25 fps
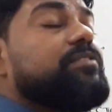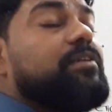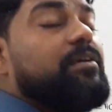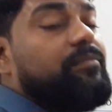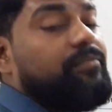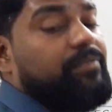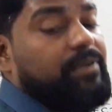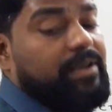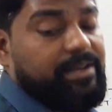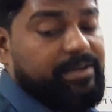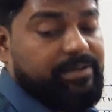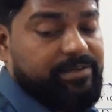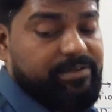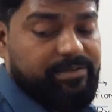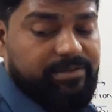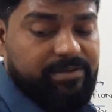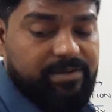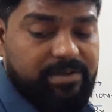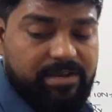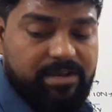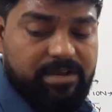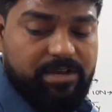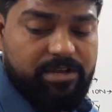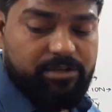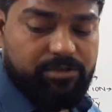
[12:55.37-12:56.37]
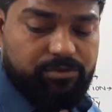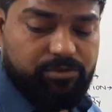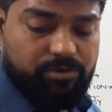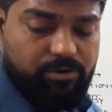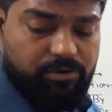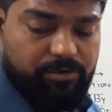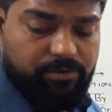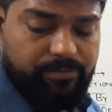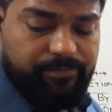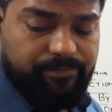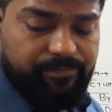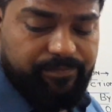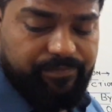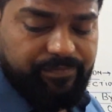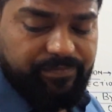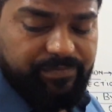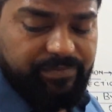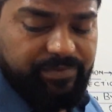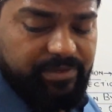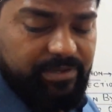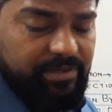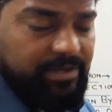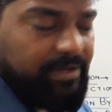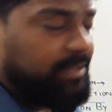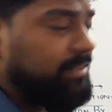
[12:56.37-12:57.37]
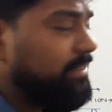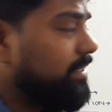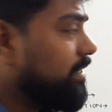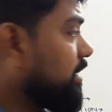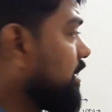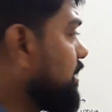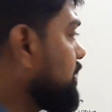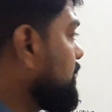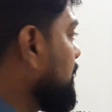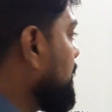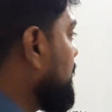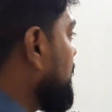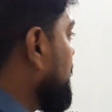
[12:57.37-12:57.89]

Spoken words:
of light. So in the case of